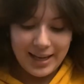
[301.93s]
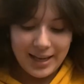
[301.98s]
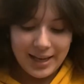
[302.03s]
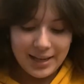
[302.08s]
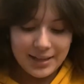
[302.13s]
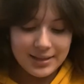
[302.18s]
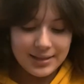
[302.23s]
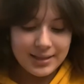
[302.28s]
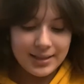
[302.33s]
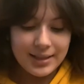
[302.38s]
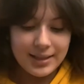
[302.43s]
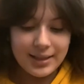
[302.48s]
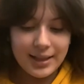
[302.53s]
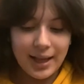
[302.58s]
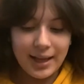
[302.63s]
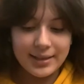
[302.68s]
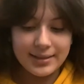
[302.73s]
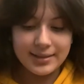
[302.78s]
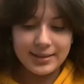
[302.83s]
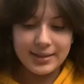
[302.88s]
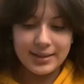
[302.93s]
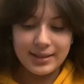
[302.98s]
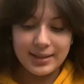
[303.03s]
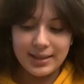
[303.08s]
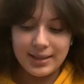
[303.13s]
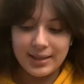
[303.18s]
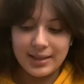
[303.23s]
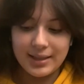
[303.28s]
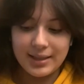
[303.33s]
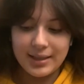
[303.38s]
And
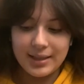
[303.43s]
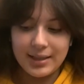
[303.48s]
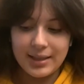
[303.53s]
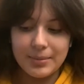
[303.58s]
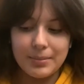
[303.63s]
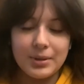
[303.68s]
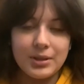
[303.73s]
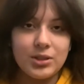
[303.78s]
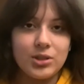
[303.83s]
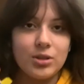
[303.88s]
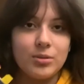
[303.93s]
lastly, Mr.